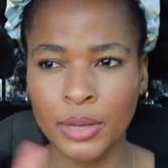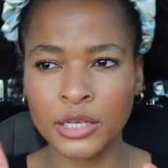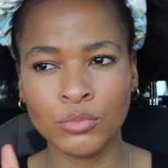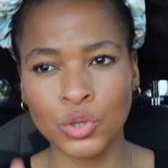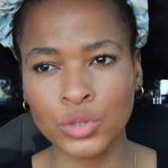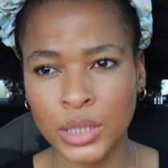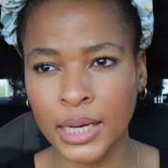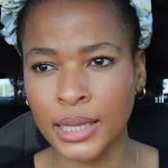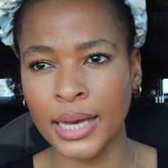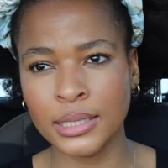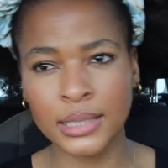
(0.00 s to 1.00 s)
there's
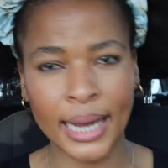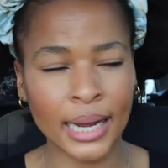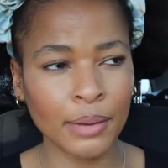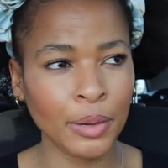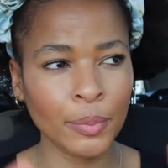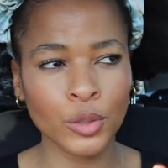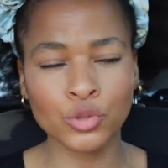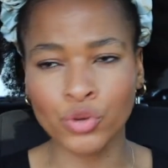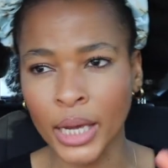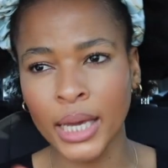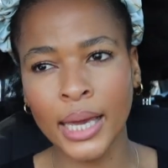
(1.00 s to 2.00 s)
music, there's like people
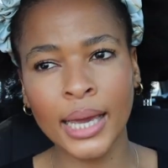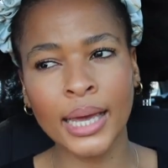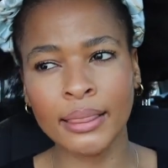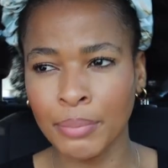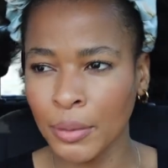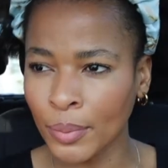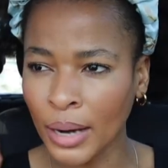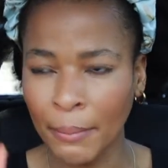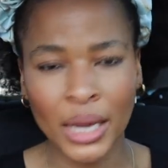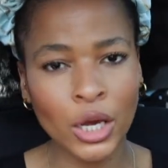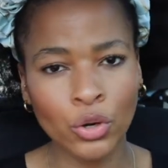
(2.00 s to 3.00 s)
drinking and people
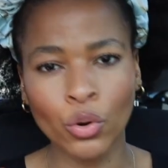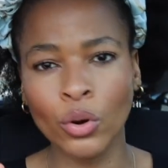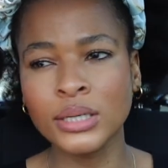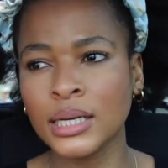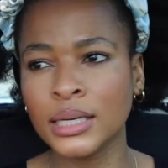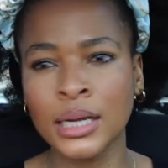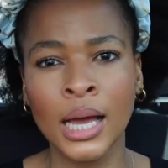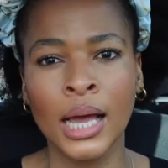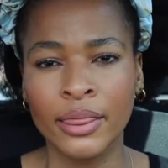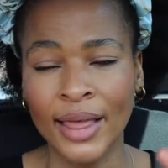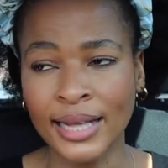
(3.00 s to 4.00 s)
are making noise,
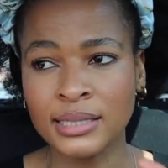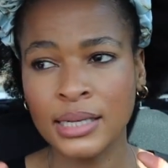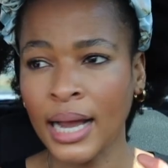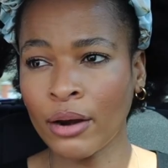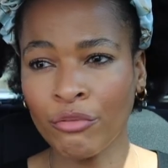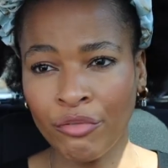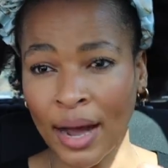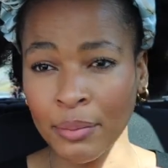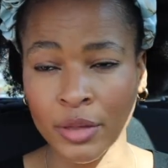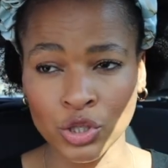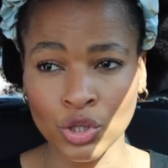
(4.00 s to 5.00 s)
and that's the kind of
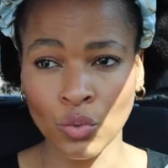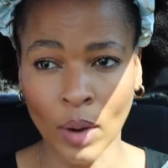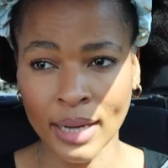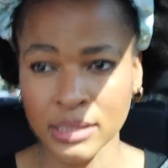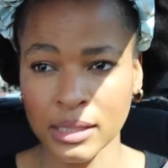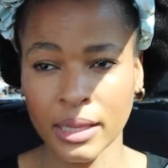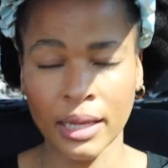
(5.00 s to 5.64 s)
vibe that you want,